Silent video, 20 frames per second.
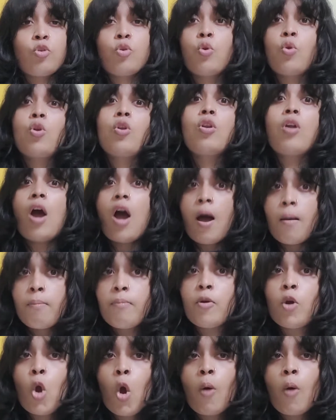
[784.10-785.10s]
know,
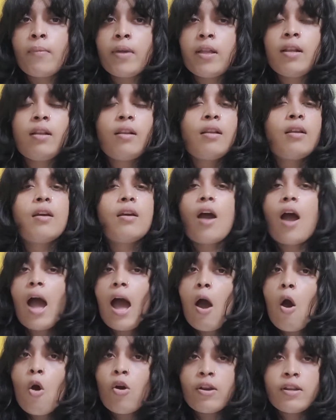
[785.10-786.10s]
abnormal.
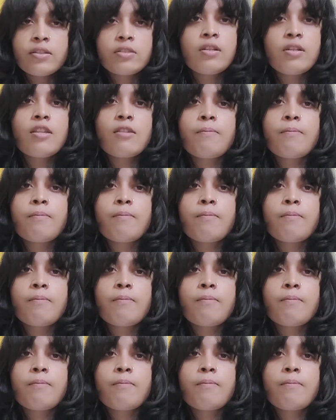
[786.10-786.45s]
Honestly